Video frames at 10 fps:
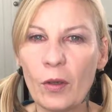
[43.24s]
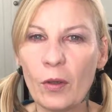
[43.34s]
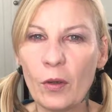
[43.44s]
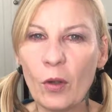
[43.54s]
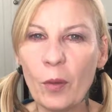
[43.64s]

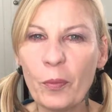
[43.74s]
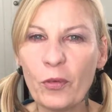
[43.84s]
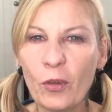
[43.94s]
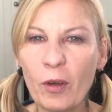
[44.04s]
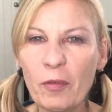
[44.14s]
You
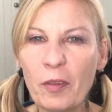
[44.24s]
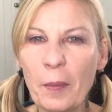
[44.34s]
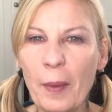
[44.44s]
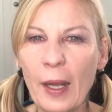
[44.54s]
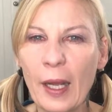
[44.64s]
observe the
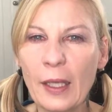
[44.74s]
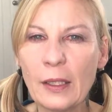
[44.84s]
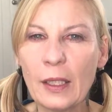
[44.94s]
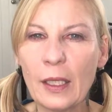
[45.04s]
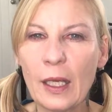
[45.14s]
man